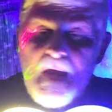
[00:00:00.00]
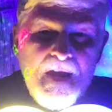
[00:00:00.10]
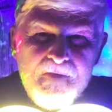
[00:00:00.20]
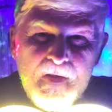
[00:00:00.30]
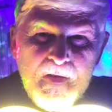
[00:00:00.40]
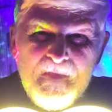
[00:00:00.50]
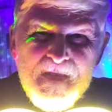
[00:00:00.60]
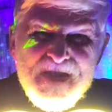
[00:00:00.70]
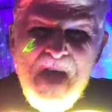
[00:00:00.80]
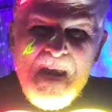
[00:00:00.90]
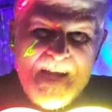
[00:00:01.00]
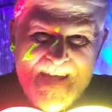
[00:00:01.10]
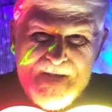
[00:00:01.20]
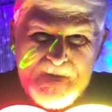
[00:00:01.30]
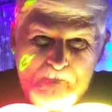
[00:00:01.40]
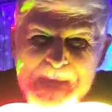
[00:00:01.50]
even sin against